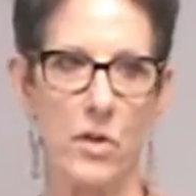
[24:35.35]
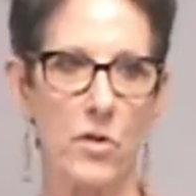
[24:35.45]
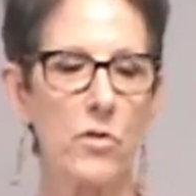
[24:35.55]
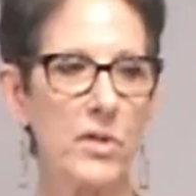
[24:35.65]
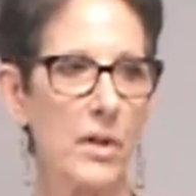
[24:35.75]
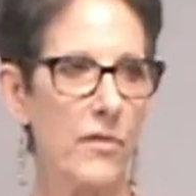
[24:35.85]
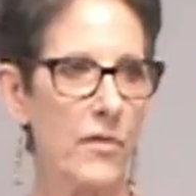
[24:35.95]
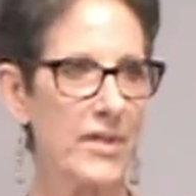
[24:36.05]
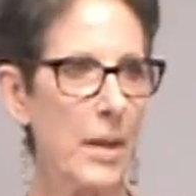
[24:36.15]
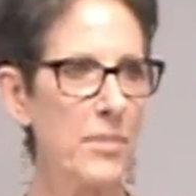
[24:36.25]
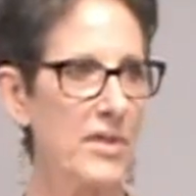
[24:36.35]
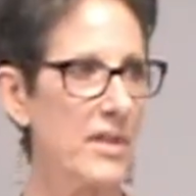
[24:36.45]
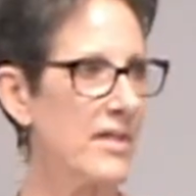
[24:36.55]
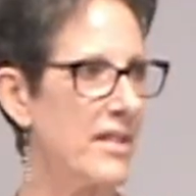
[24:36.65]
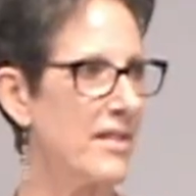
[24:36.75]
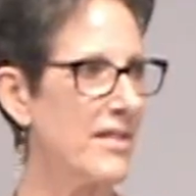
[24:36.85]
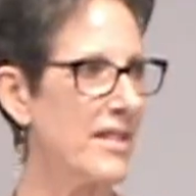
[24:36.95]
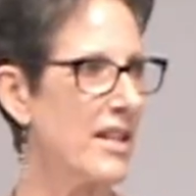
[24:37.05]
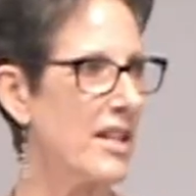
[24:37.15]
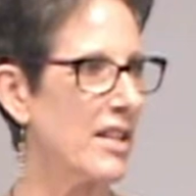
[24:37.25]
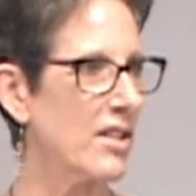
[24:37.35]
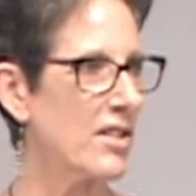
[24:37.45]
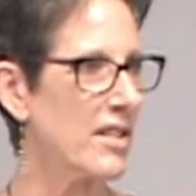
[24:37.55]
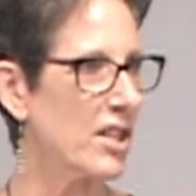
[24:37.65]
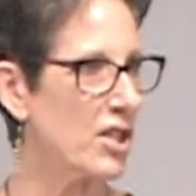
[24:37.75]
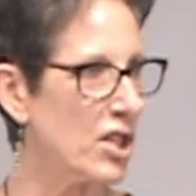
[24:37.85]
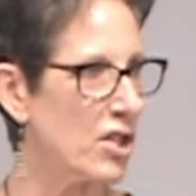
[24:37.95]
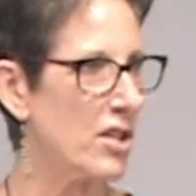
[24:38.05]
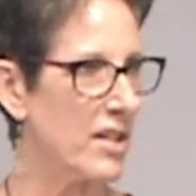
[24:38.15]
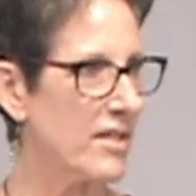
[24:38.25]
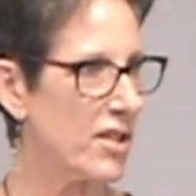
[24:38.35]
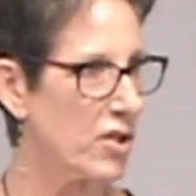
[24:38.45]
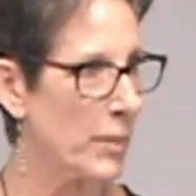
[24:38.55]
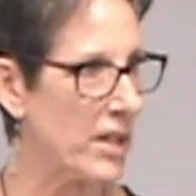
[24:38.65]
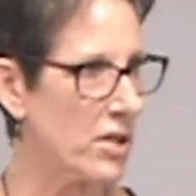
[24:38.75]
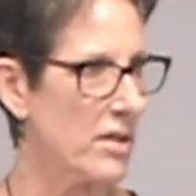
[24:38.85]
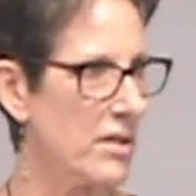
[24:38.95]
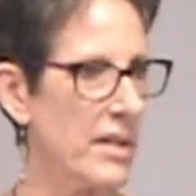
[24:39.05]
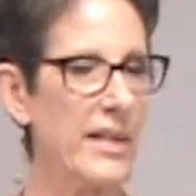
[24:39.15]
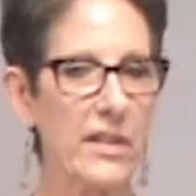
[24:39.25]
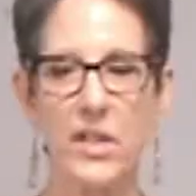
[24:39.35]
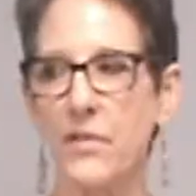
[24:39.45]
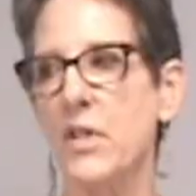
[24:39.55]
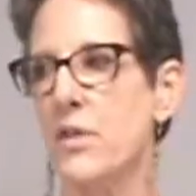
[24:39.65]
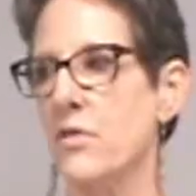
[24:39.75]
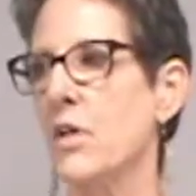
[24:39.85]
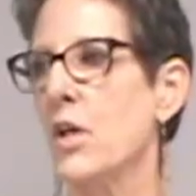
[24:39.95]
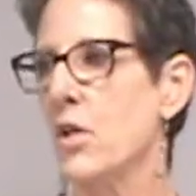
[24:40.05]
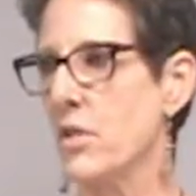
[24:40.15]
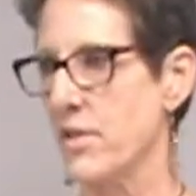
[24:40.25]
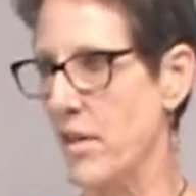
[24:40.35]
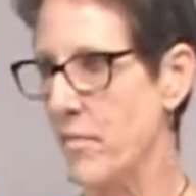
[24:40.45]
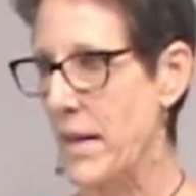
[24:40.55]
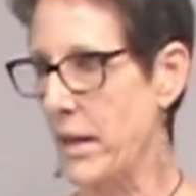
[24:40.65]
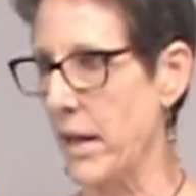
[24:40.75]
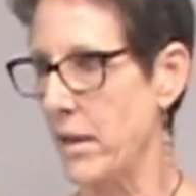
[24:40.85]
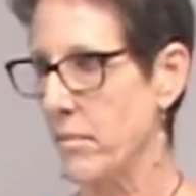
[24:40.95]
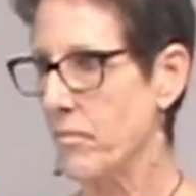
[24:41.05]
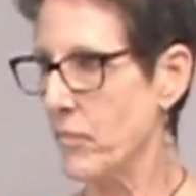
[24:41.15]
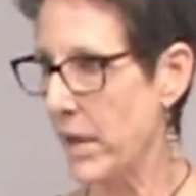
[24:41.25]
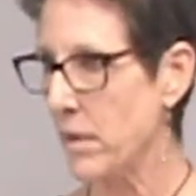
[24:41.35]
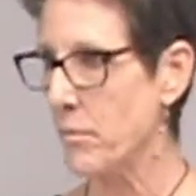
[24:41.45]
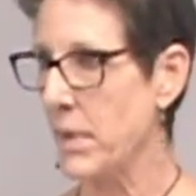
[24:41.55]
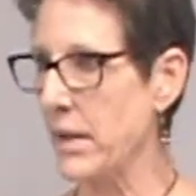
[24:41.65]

the use of substances and situations and activities to self-medicate, right?